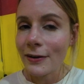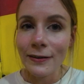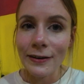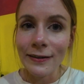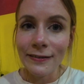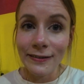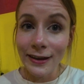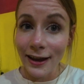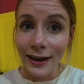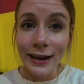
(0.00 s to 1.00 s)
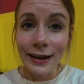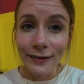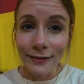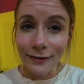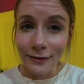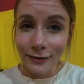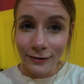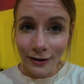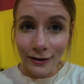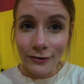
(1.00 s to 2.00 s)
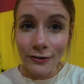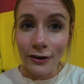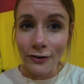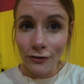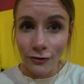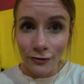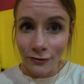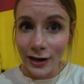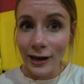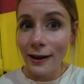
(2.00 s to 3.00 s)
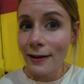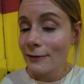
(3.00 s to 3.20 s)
goodness, yeah, it is such a treat.